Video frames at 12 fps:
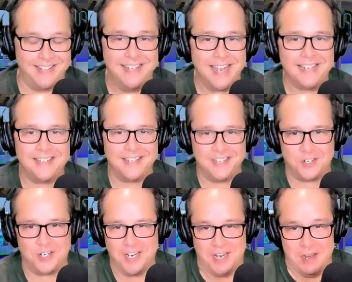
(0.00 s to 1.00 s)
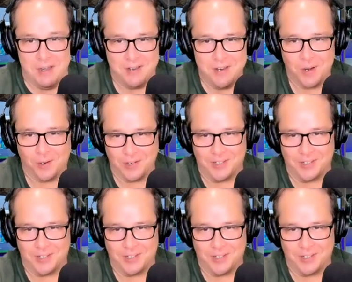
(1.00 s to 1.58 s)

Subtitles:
daisy chain your